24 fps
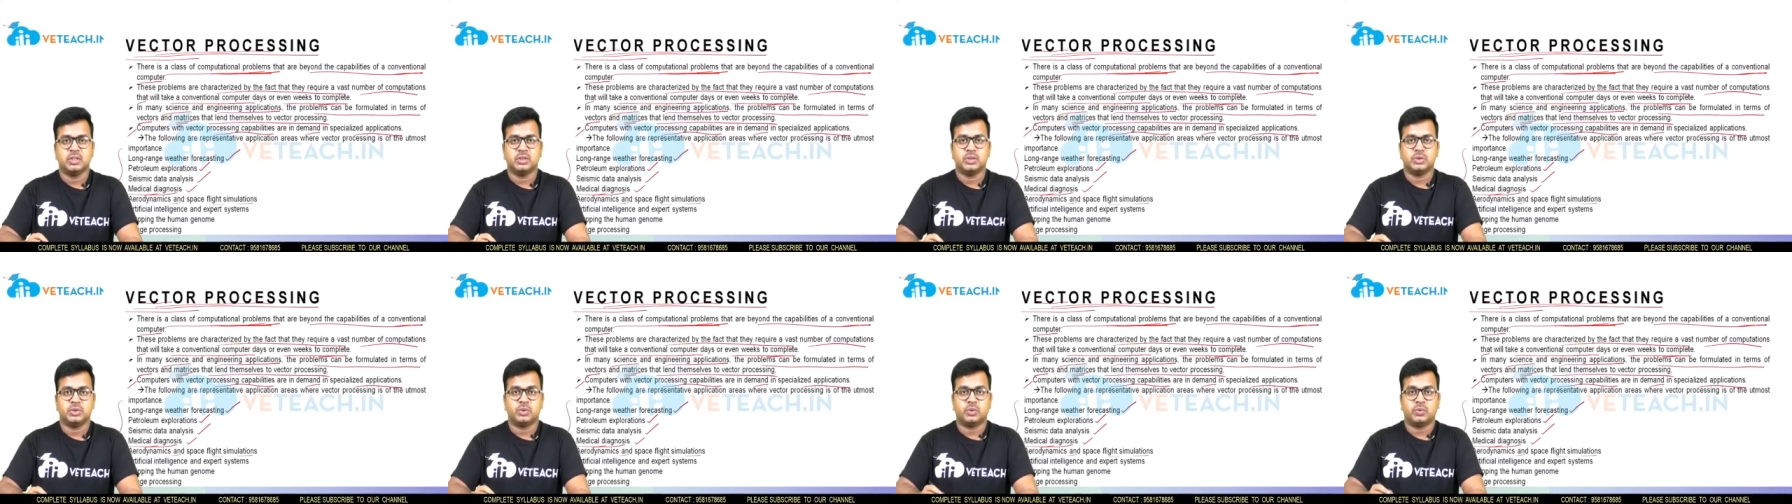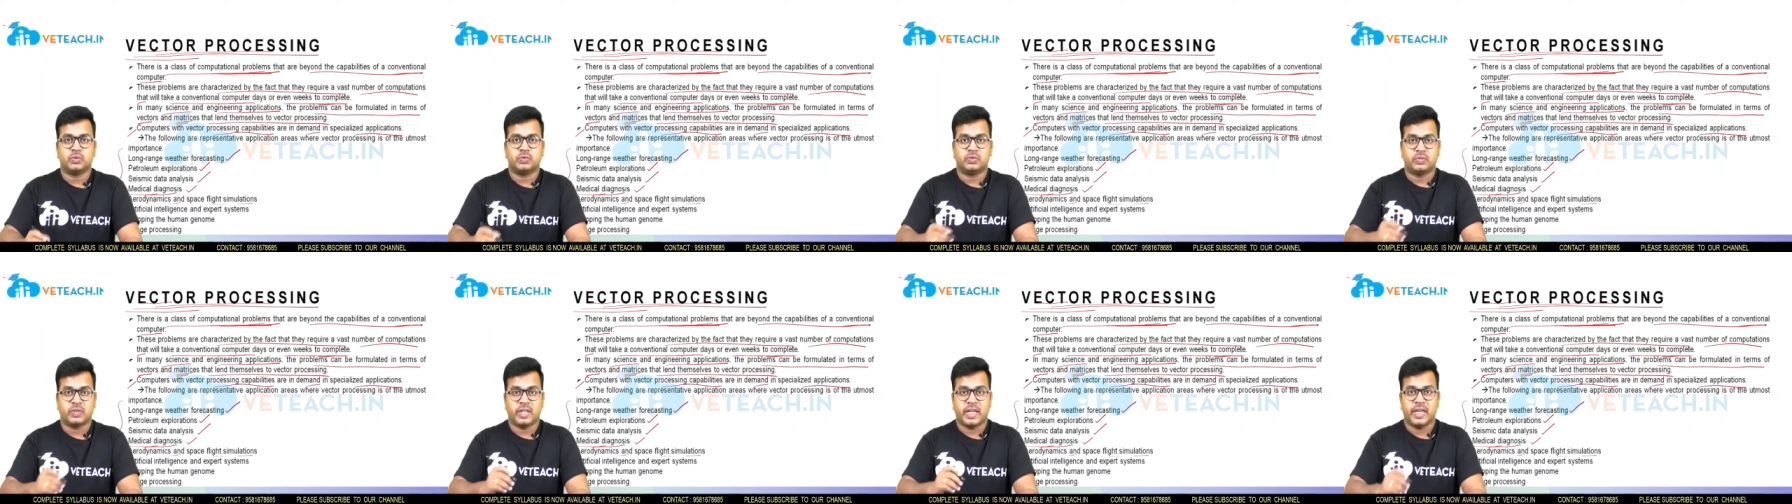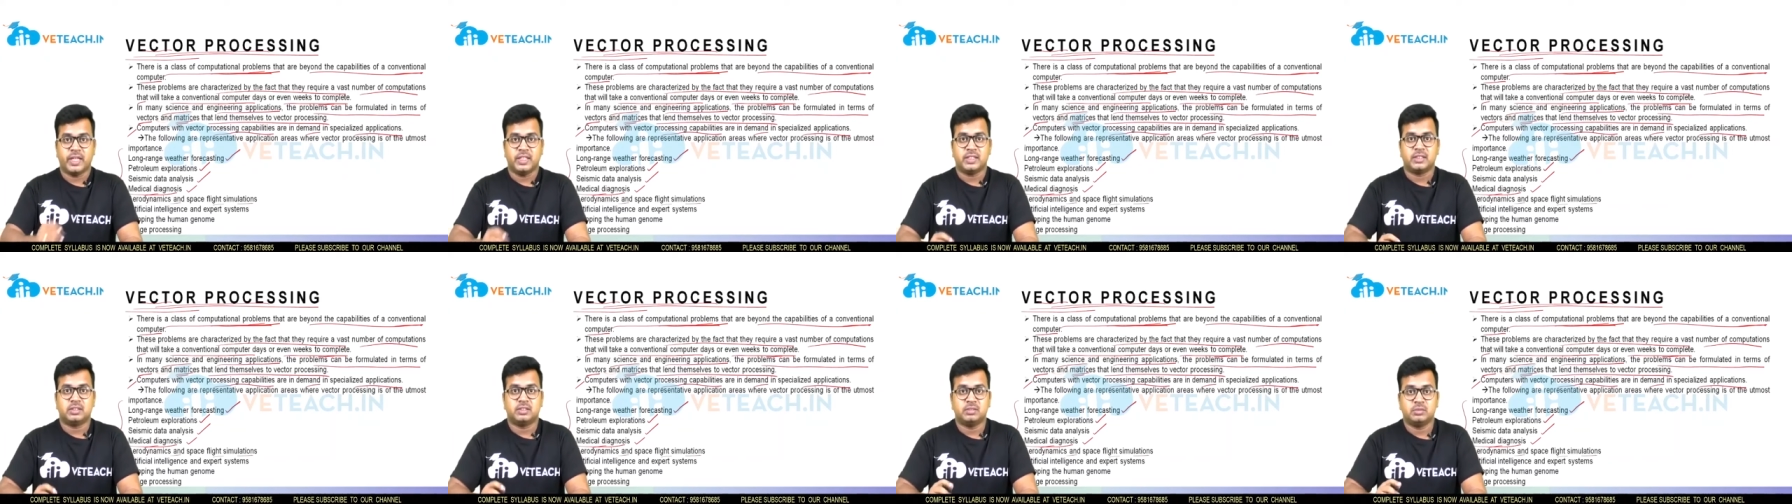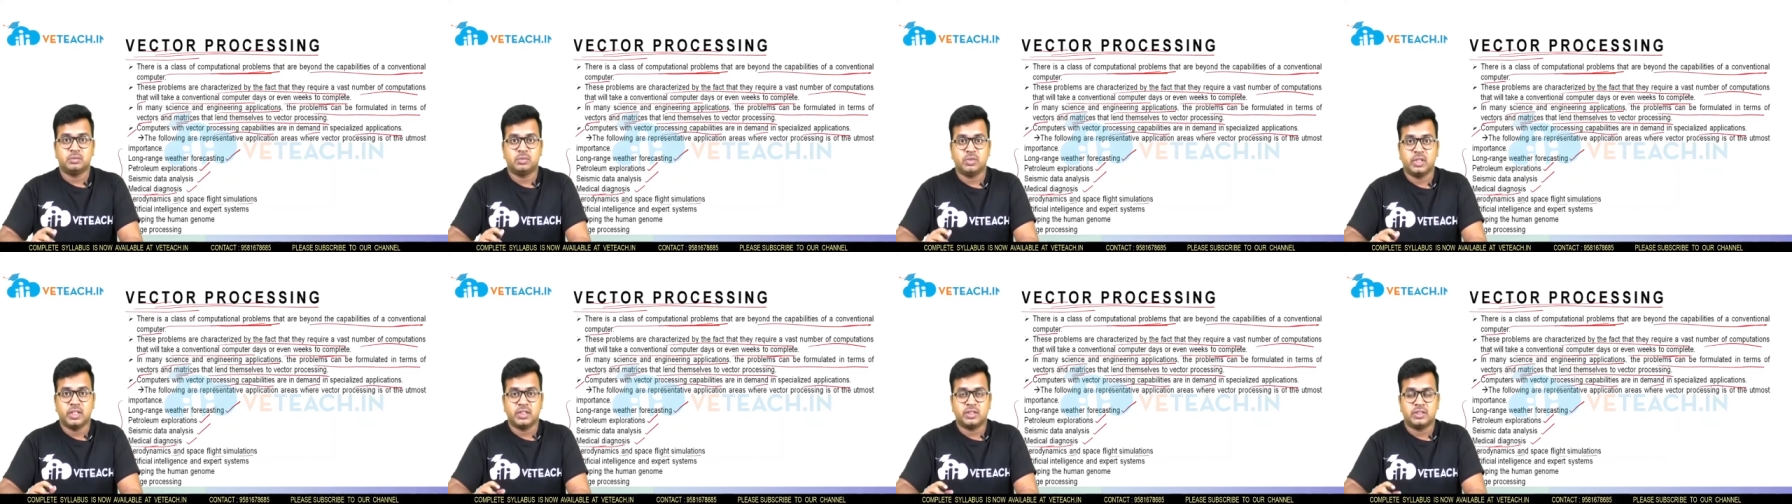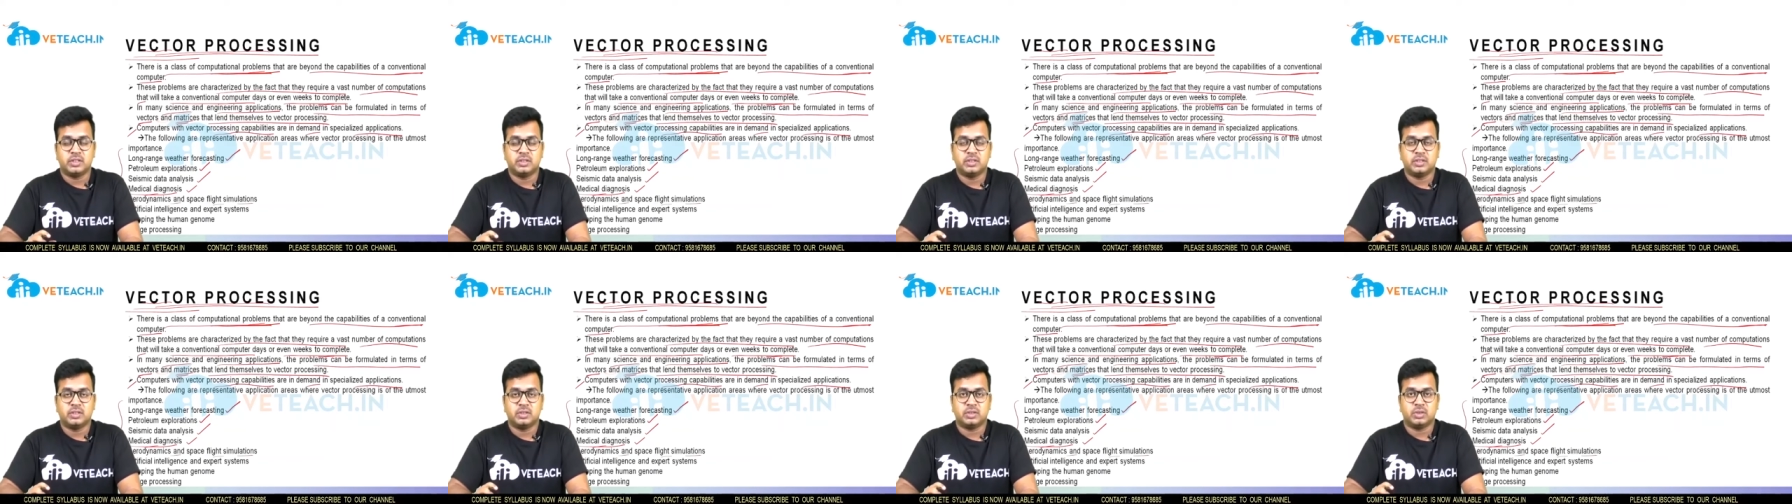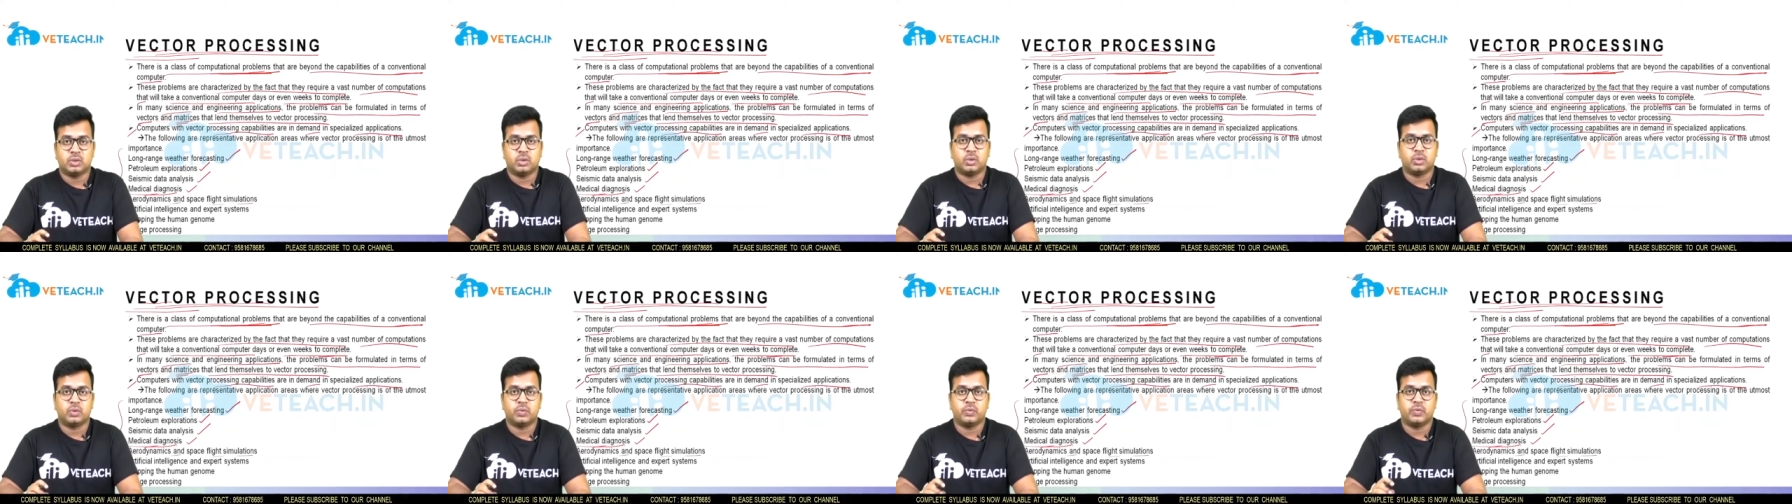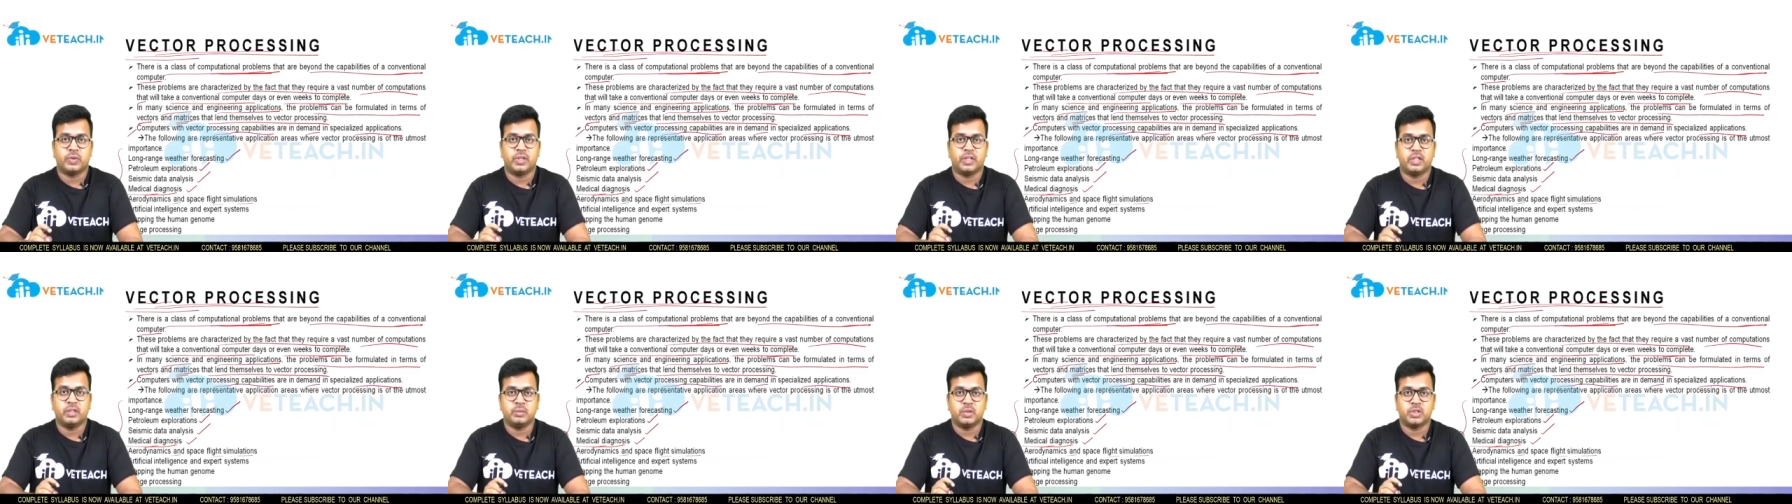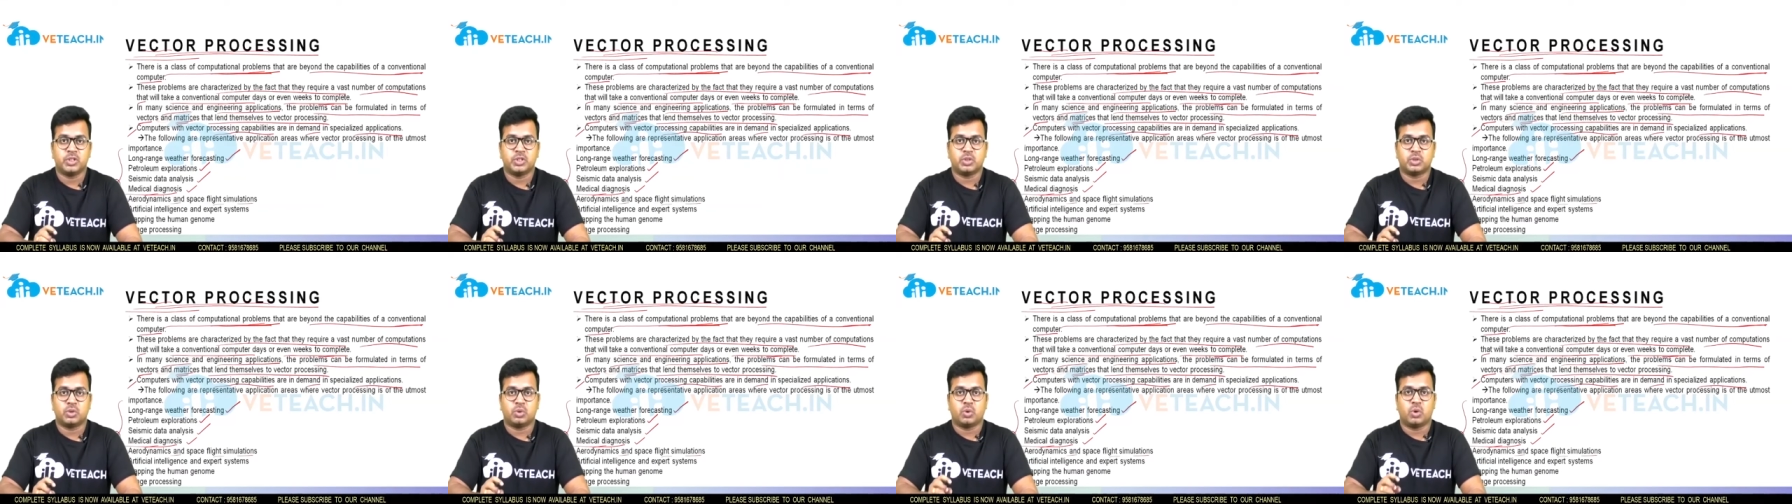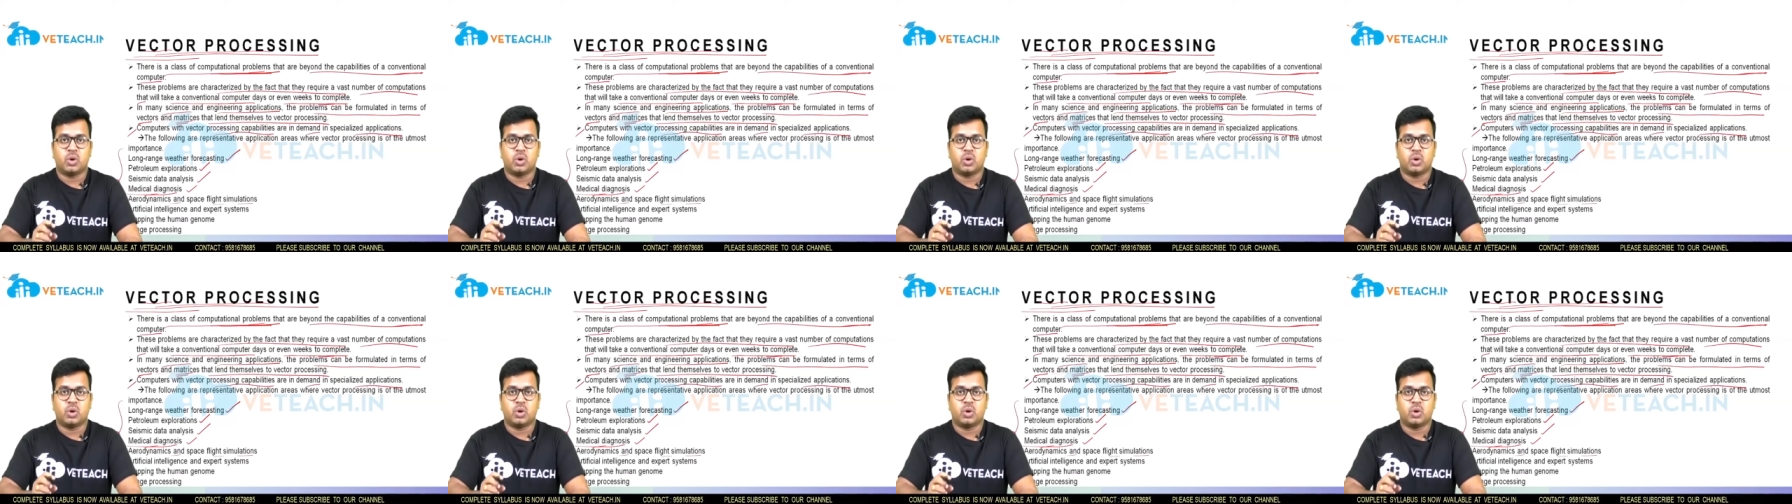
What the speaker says: So flight simulations are very much